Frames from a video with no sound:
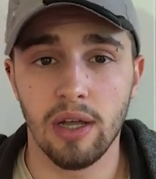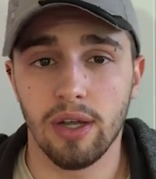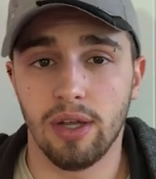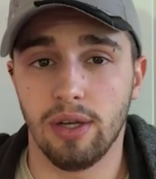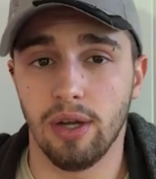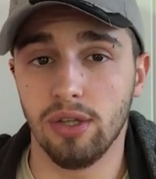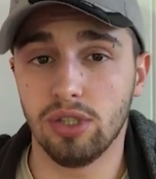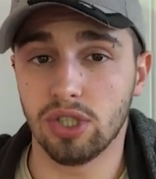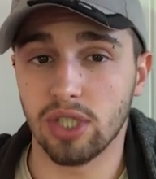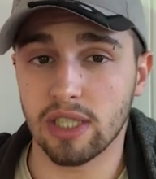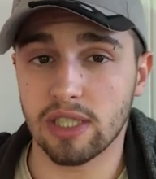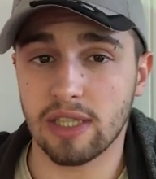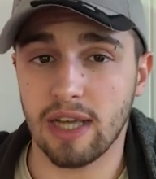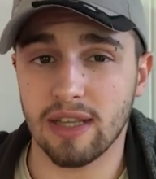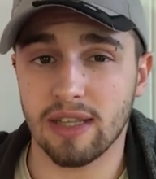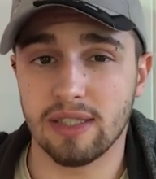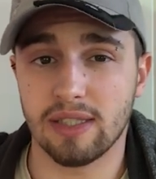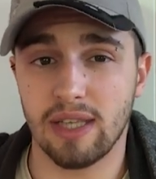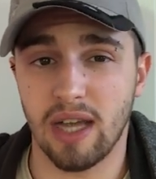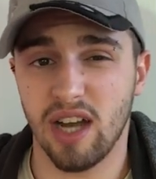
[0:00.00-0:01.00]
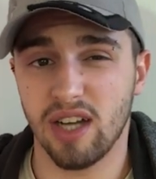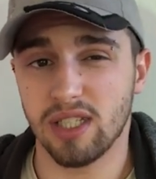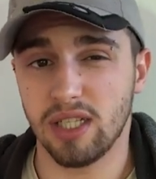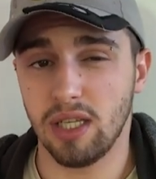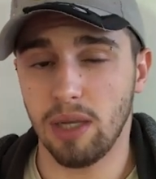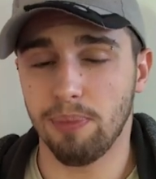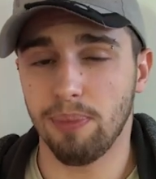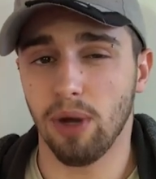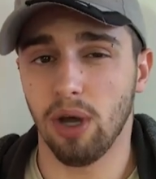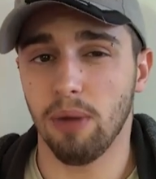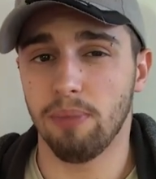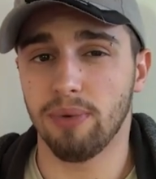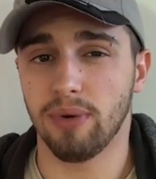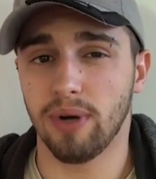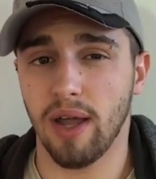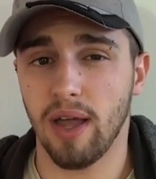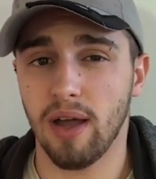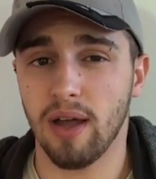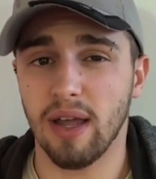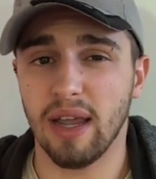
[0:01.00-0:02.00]
You know, just like the Sarracenia
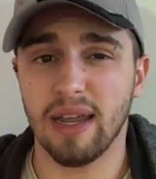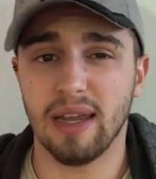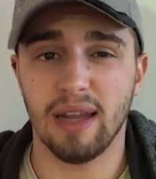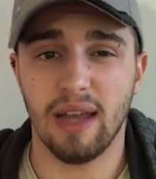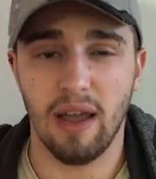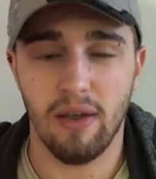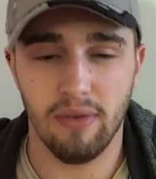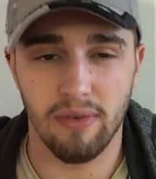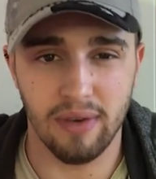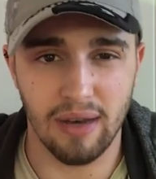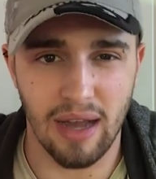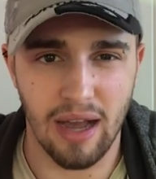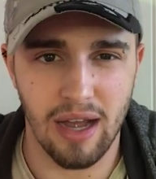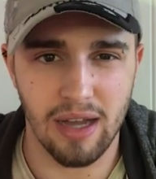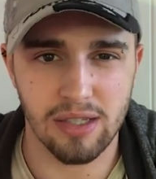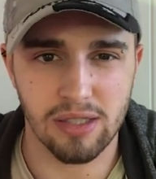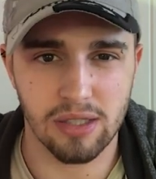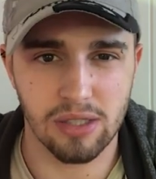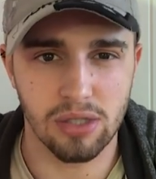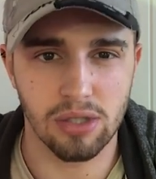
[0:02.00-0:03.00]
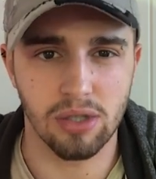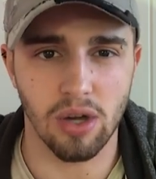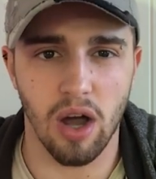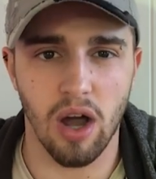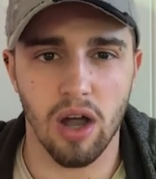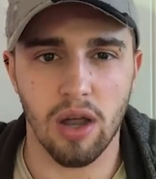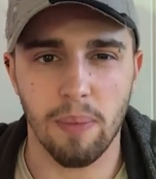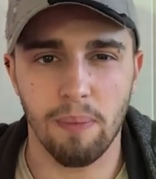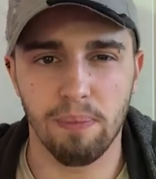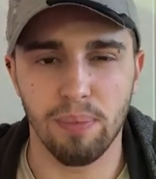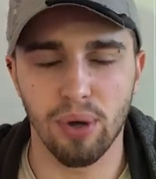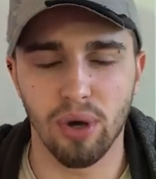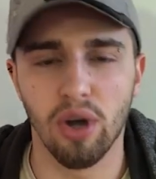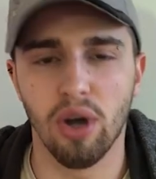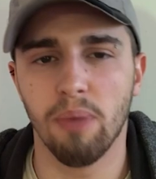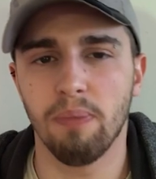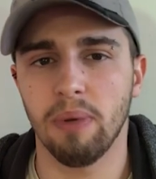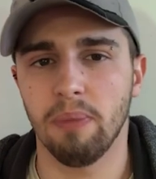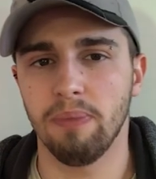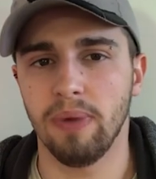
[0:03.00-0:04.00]
purpurea, it can have nice dark
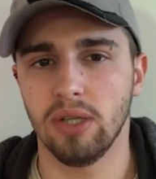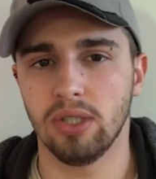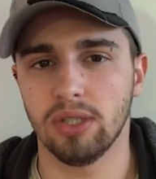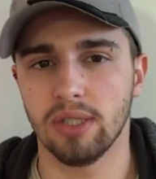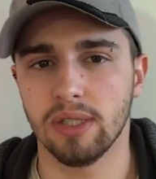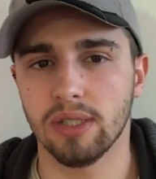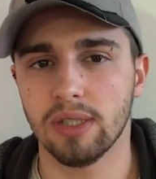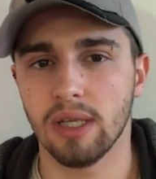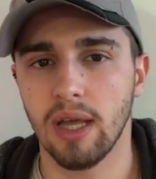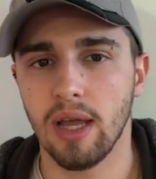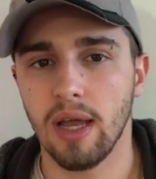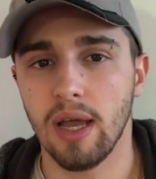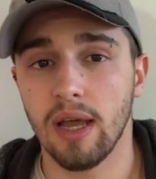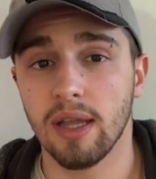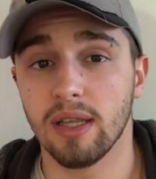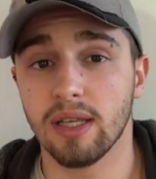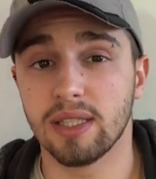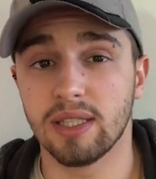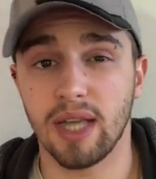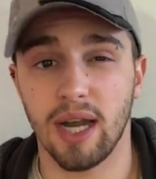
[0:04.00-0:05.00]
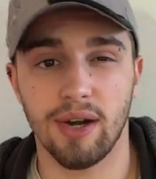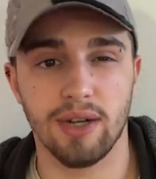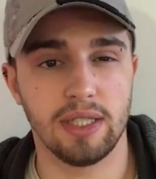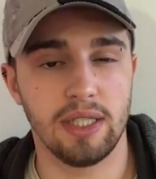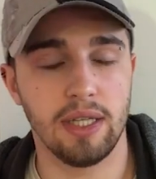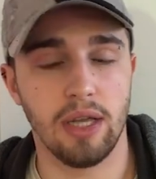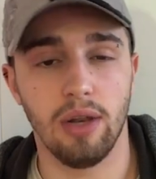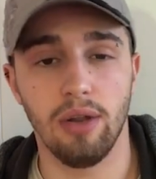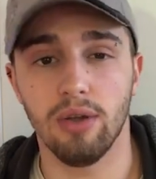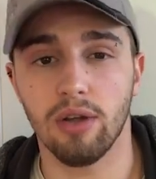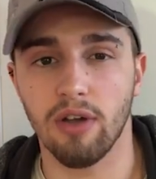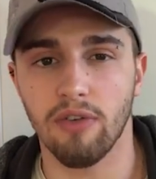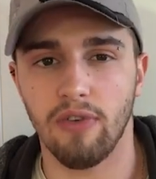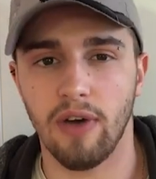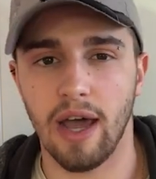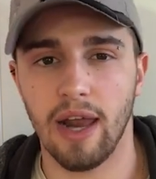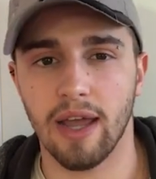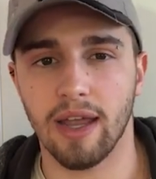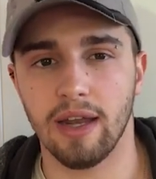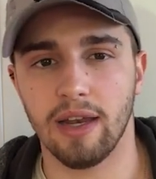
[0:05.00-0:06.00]
purple pictures. The Sarracenia
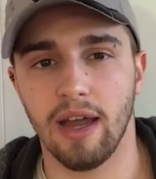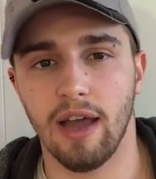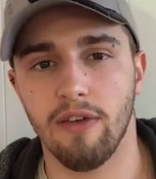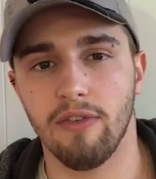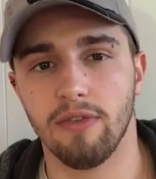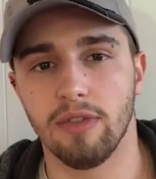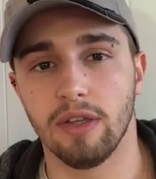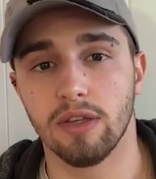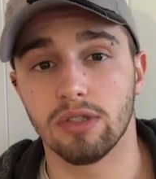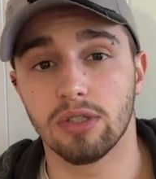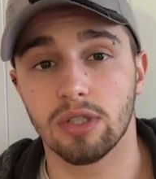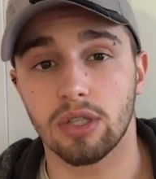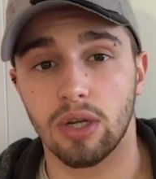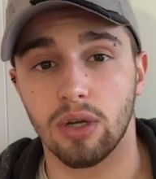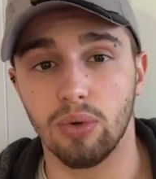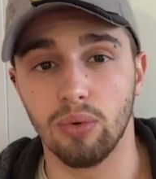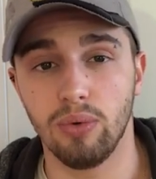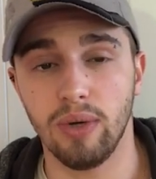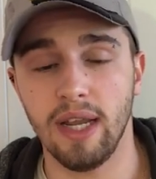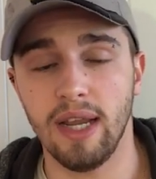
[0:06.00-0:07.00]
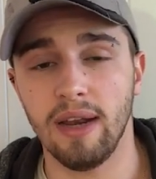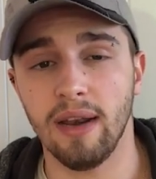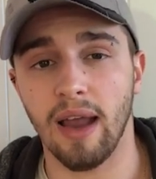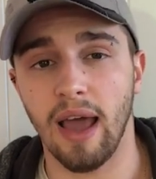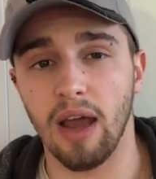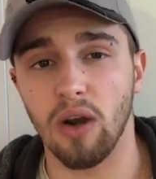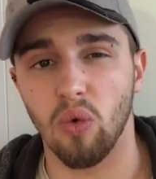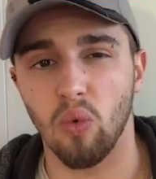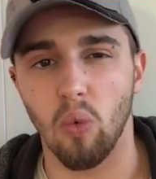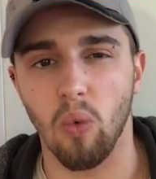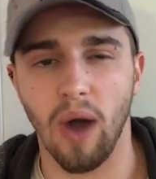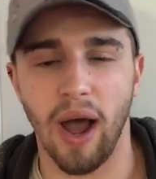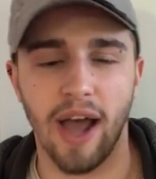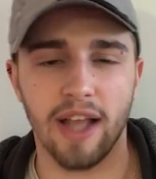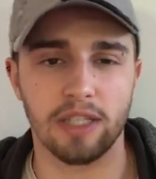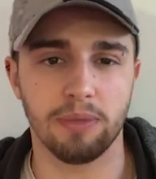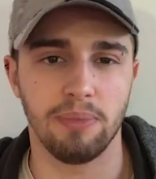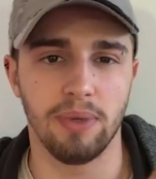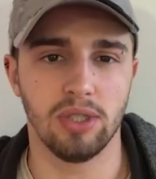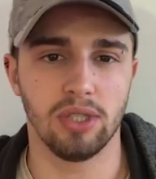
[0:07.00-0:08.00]
leucophylla can have those green and
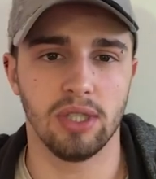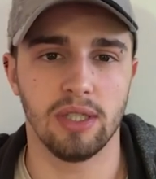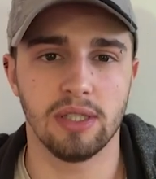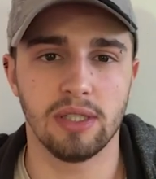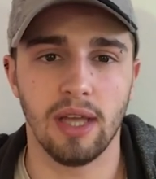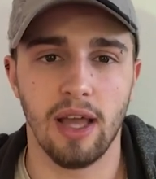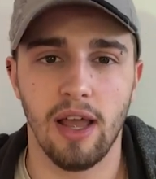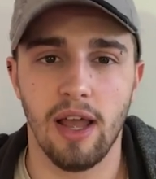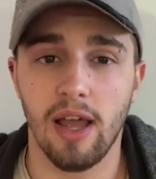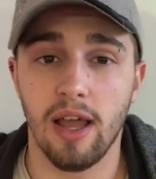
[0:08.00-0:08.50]
white pictures.